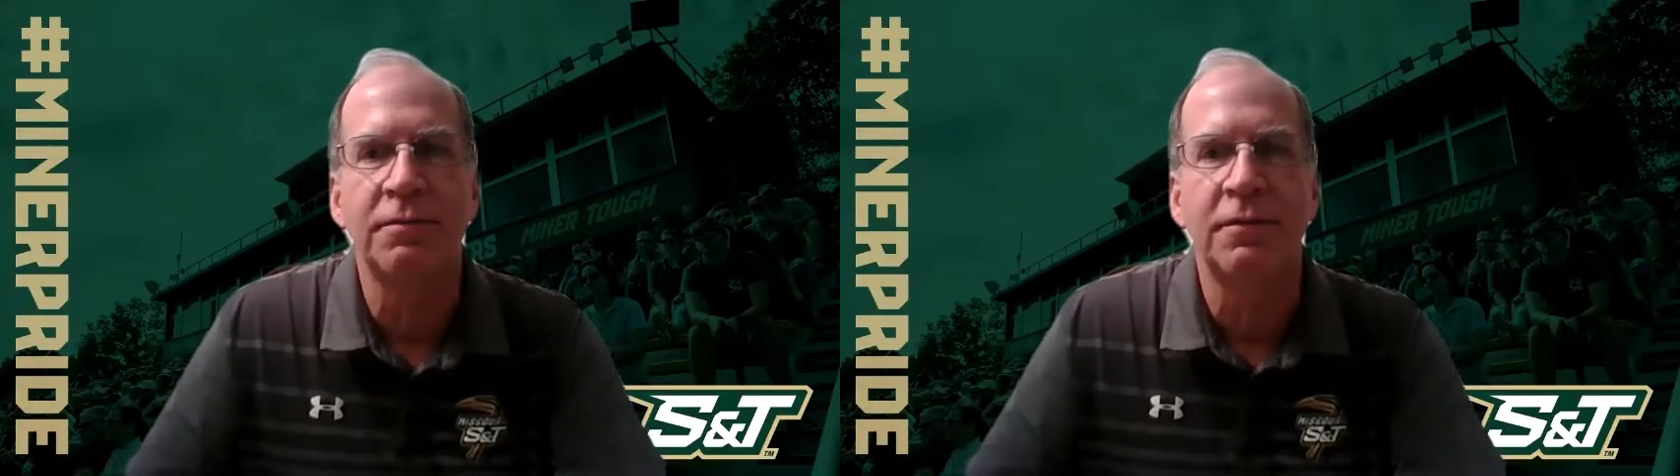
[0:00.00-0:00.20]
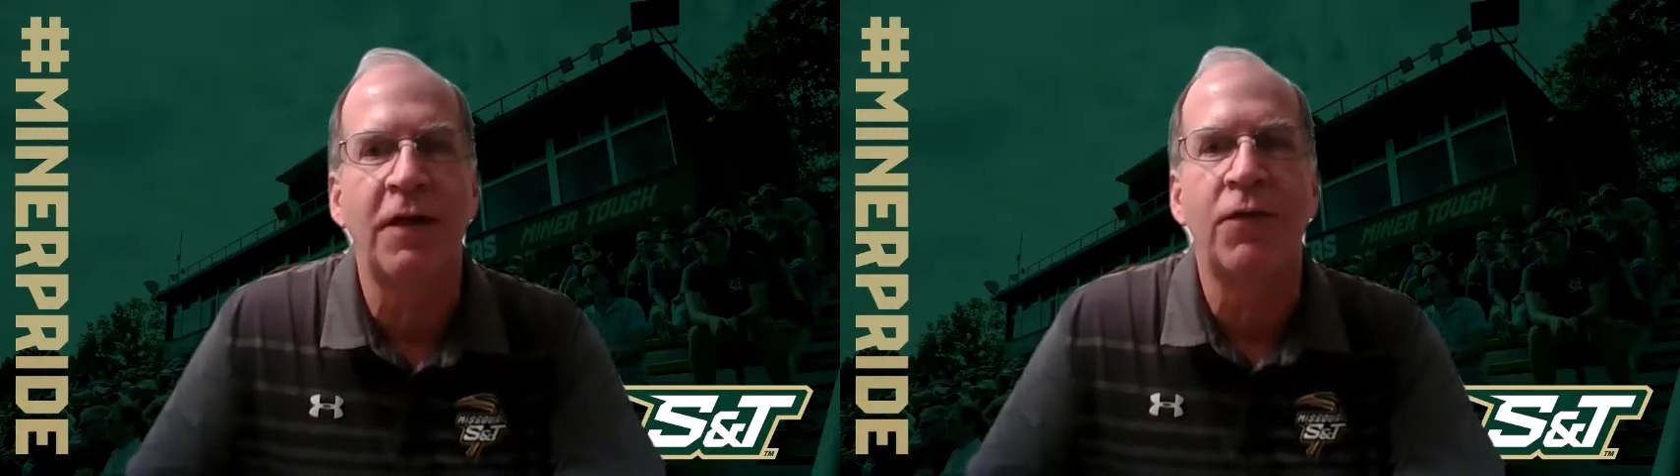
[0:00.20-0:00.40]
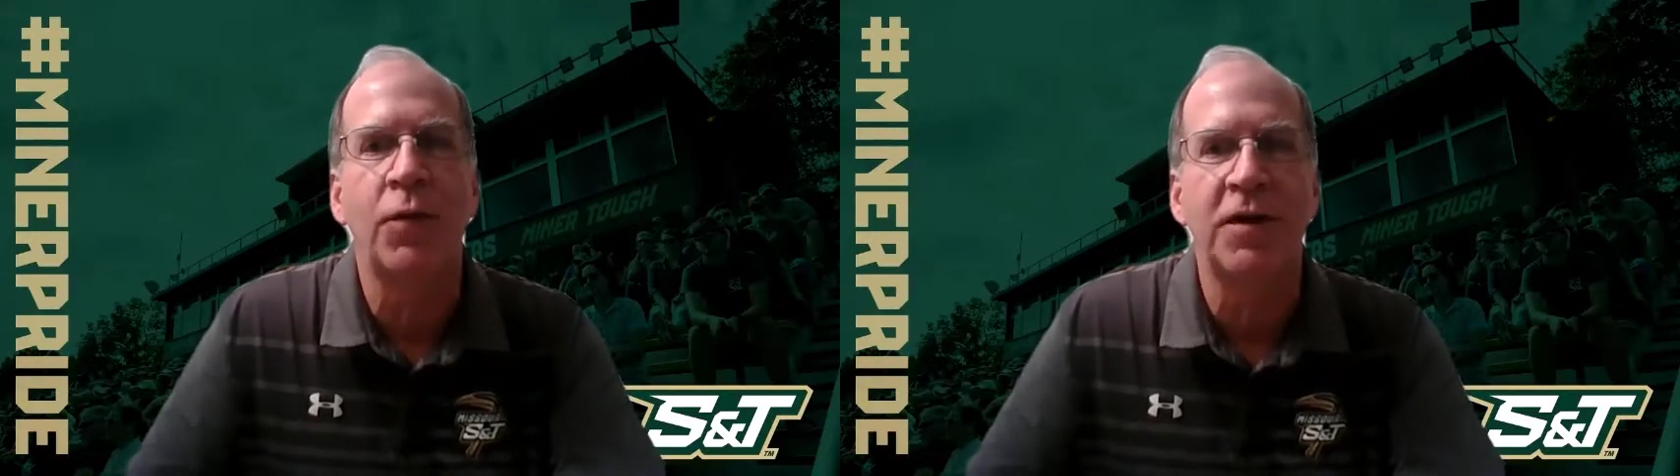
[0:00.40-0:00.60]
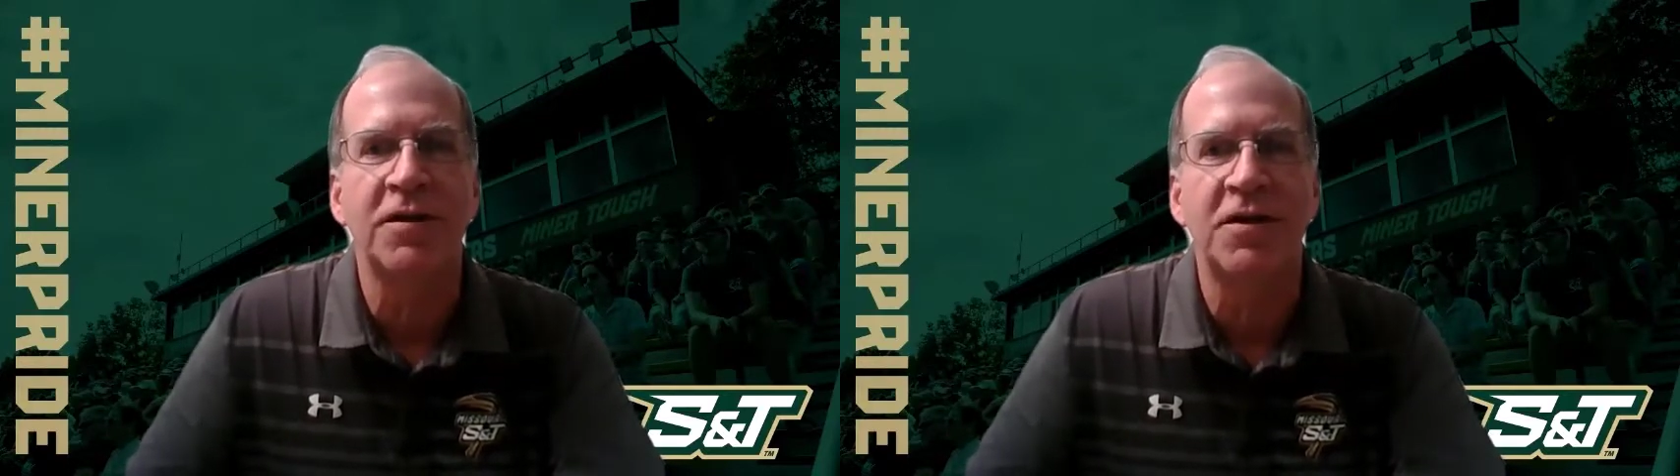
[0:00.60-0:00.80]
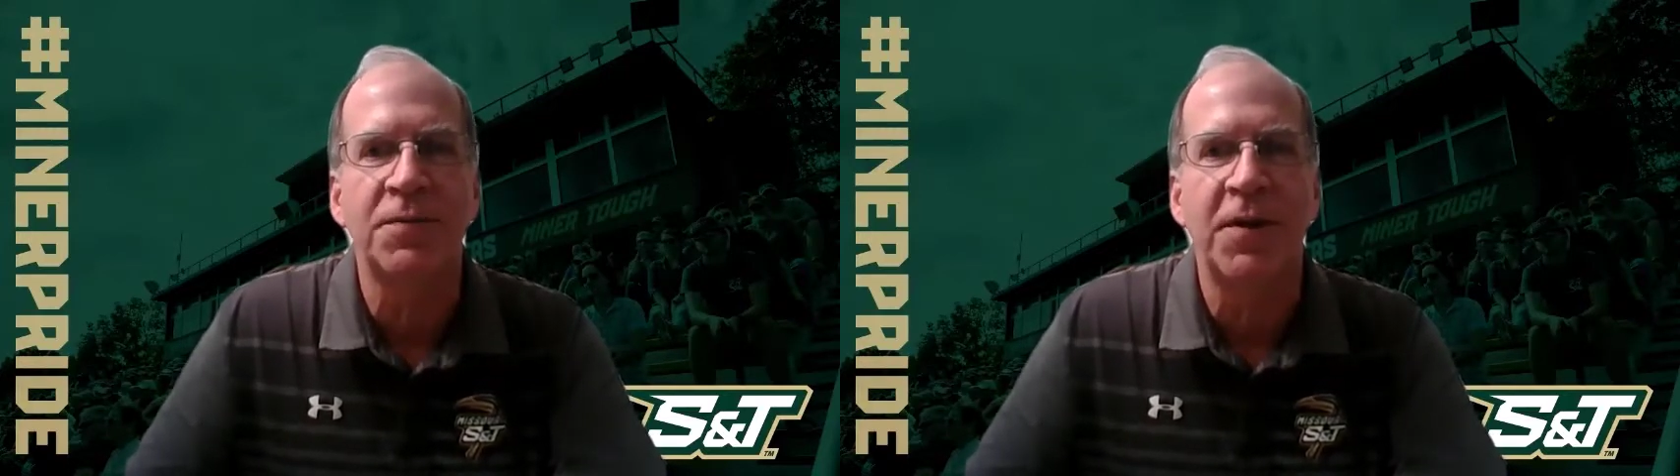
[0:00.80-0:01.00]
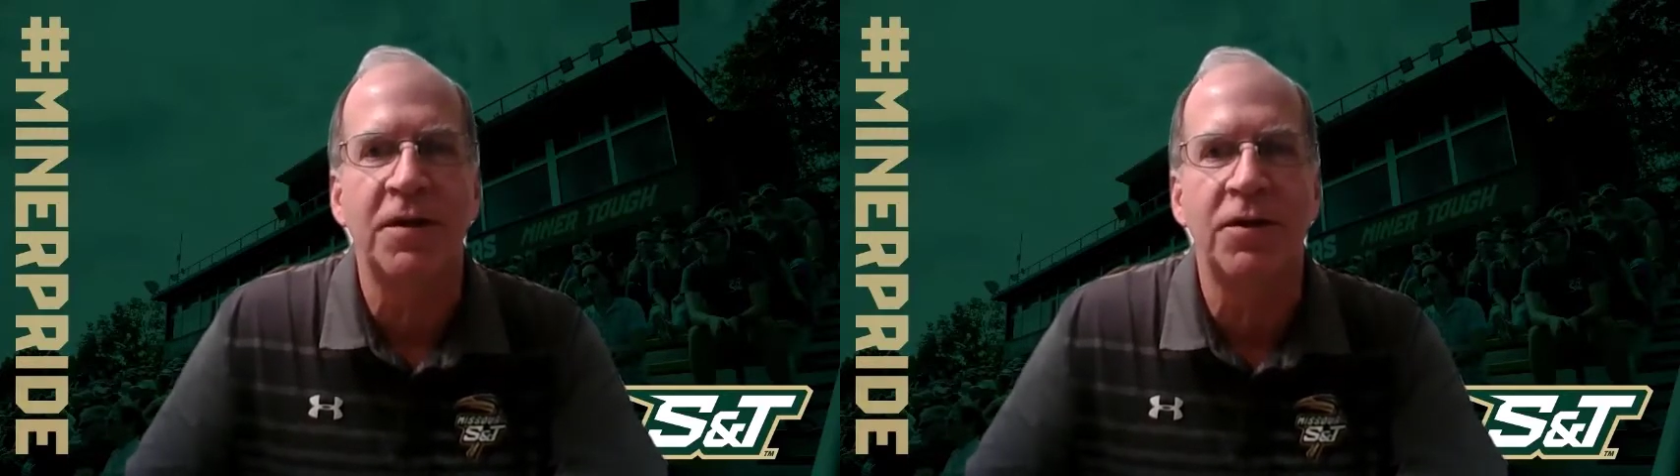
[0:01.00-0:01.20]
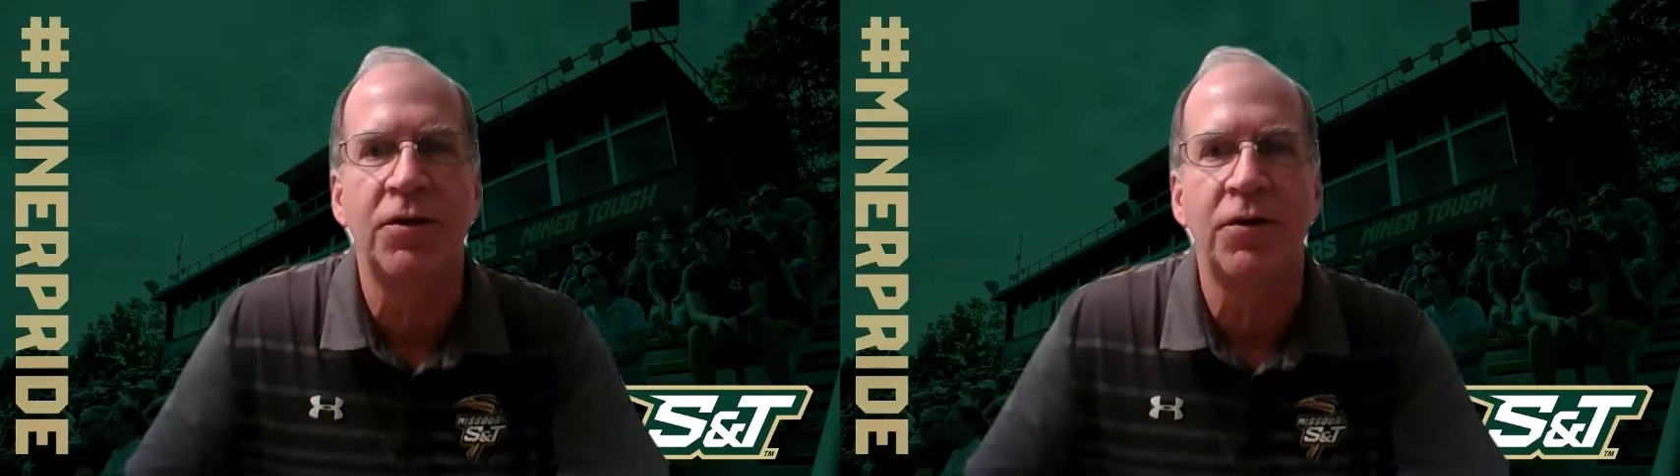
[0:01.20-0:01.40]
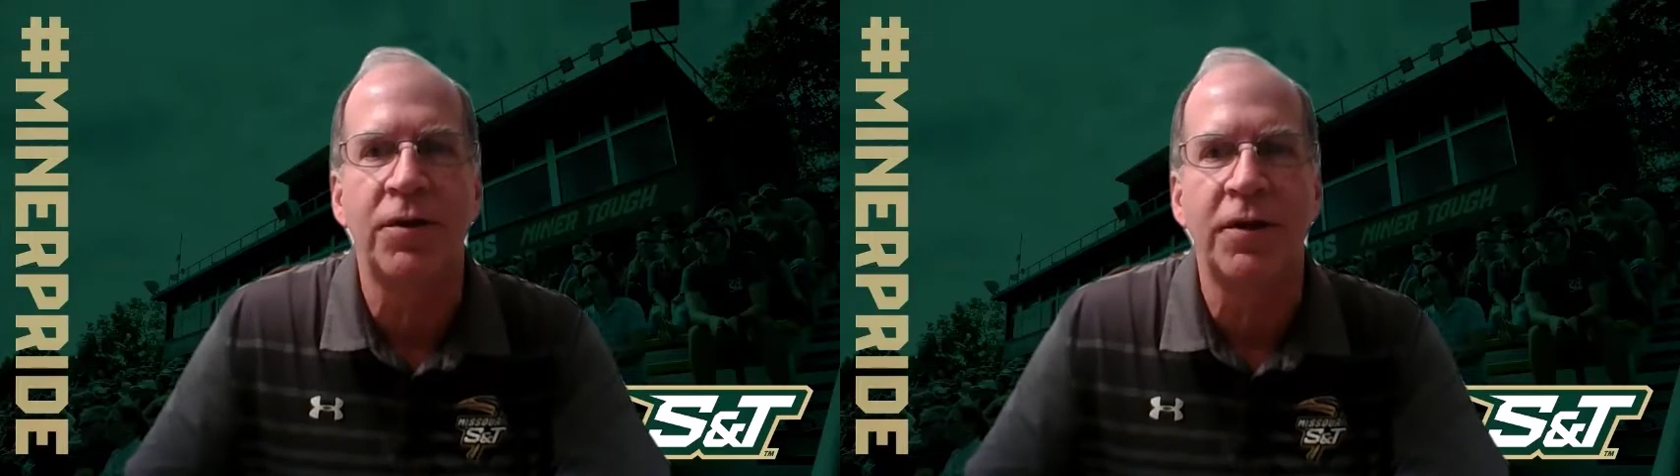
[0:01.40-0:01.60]
everyone is expected to
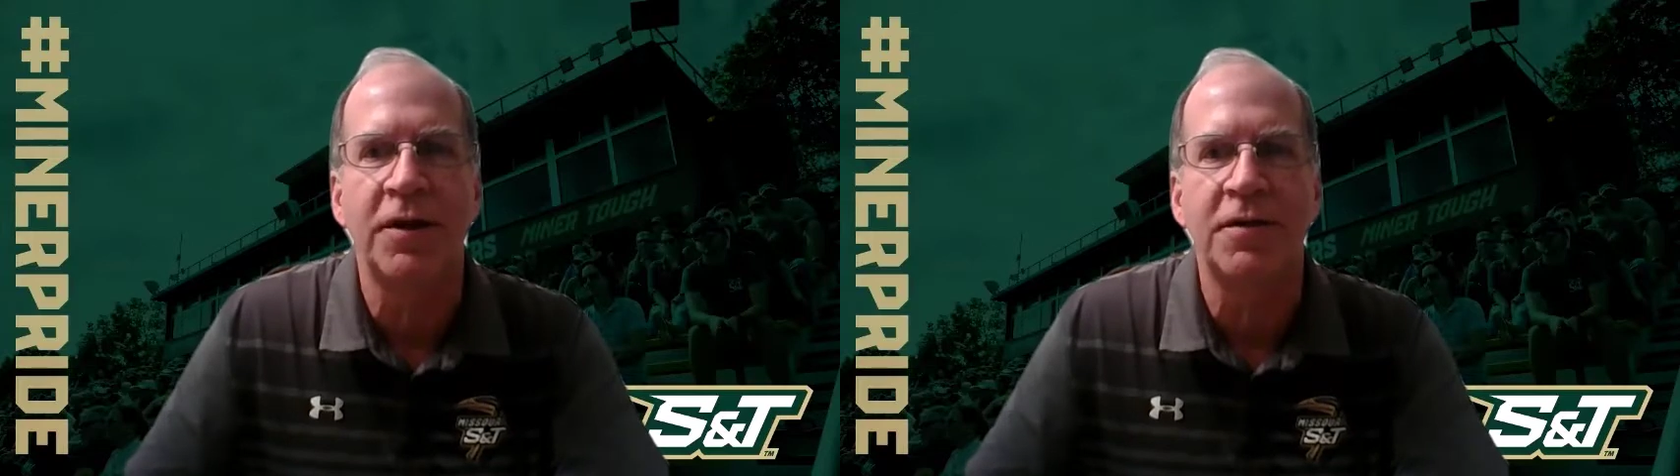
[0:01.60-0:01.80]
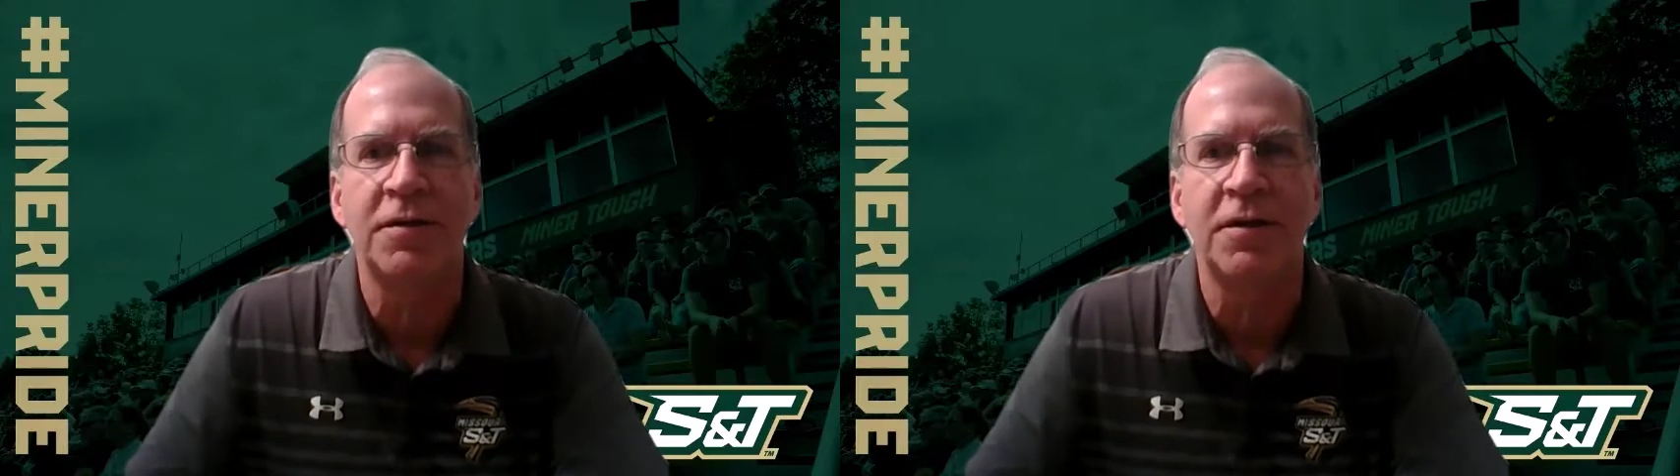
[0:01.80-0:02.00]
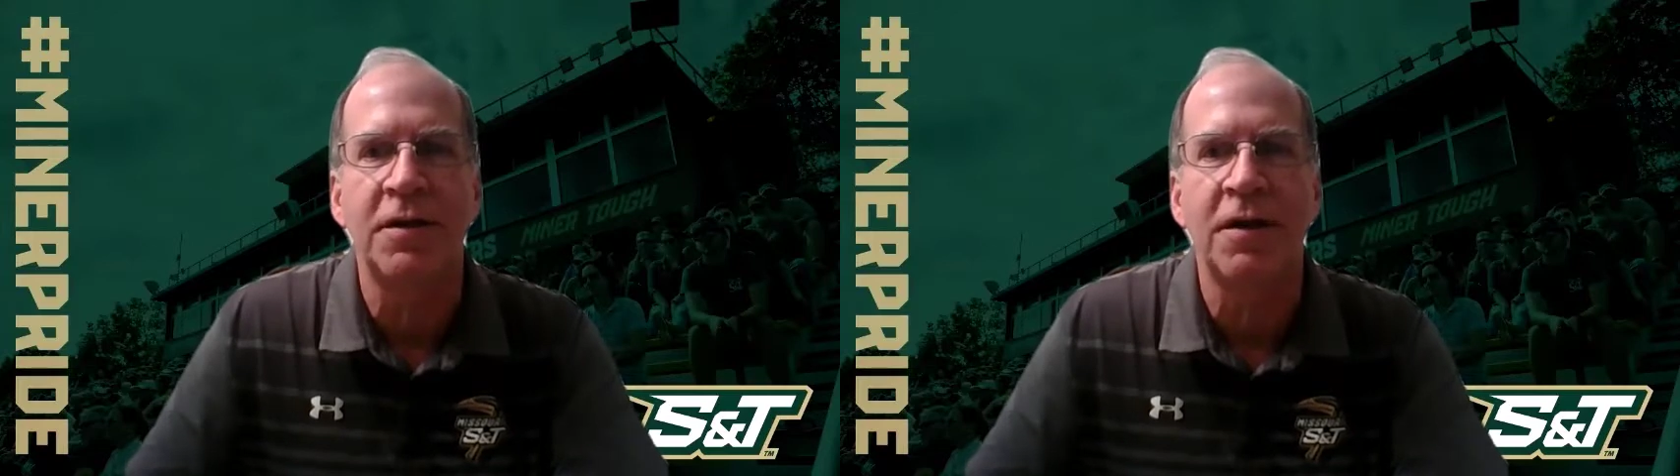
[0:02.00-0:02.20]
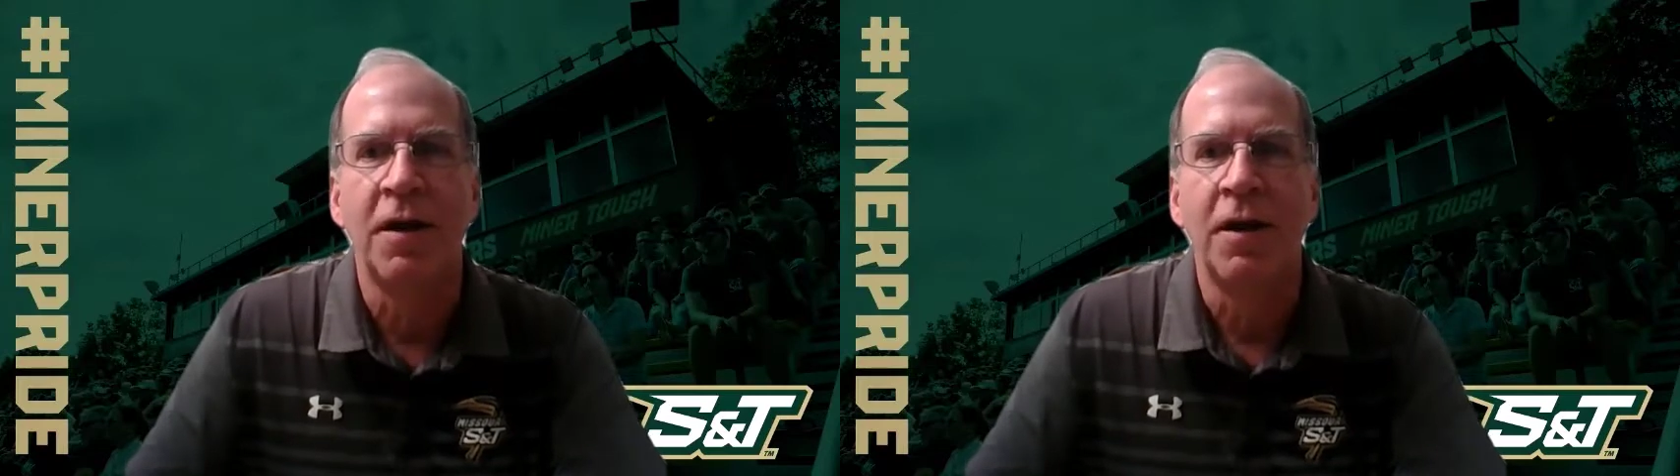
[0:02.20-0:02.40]
do here in S&T.